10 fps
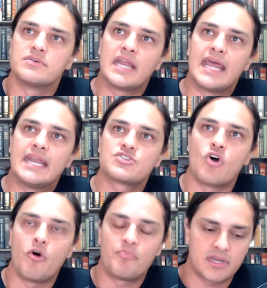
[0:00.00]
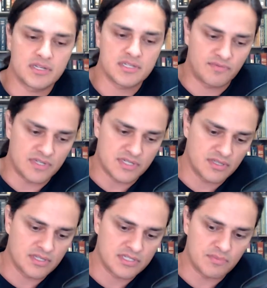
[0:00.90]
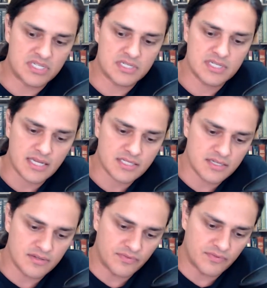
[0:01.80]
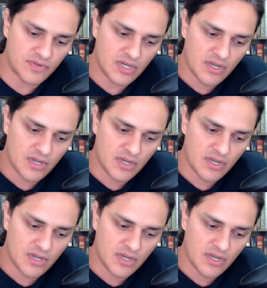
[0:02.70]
And it's all because of this obsessive